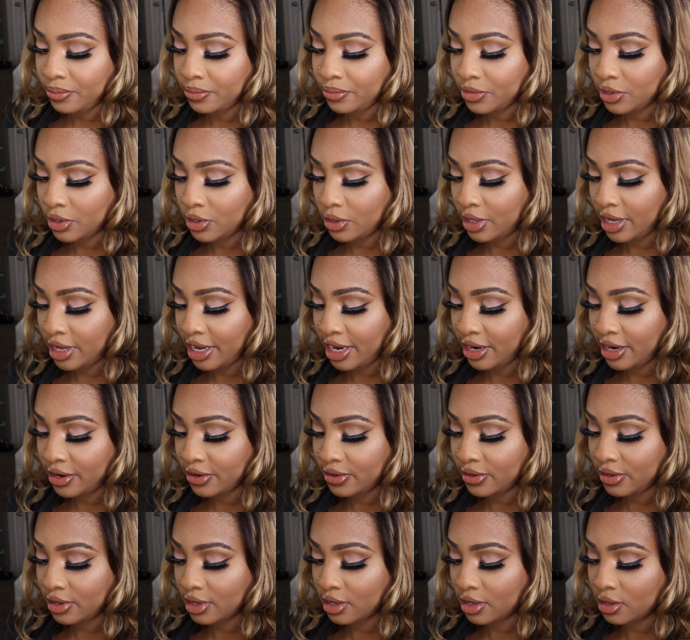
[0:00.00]
so the hair
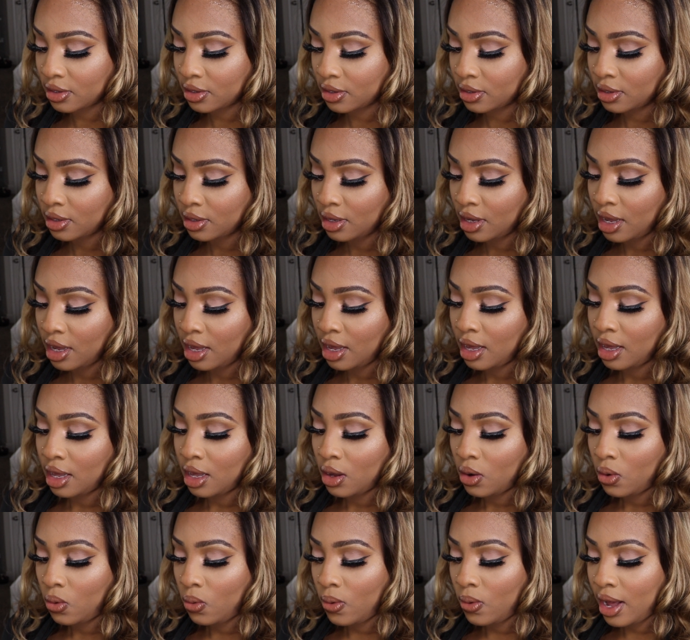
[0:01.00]
sticks
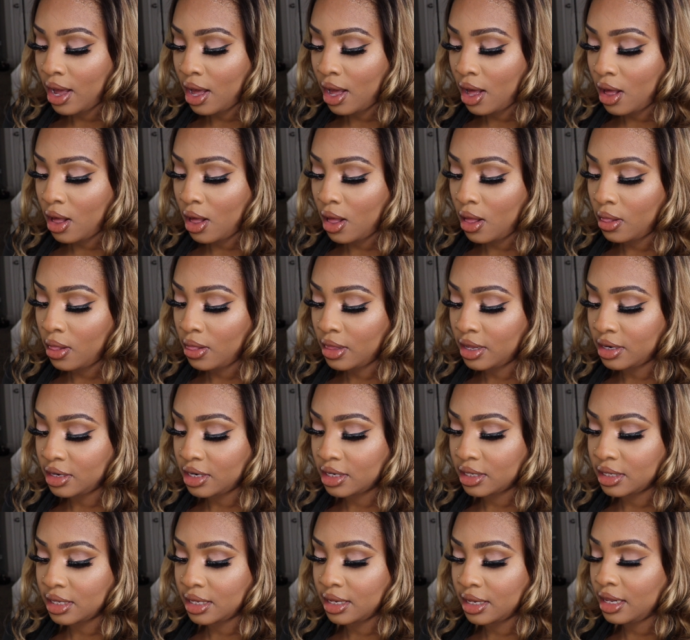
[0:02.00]
well and
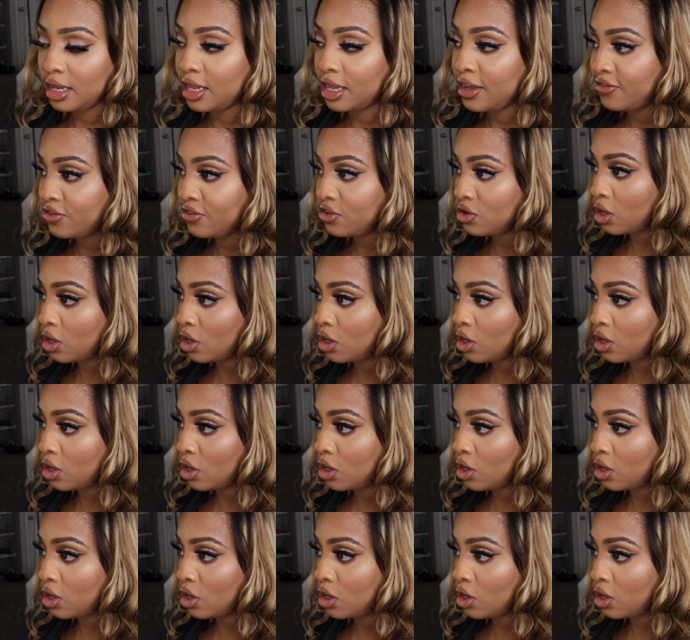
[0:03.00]
doesn't lift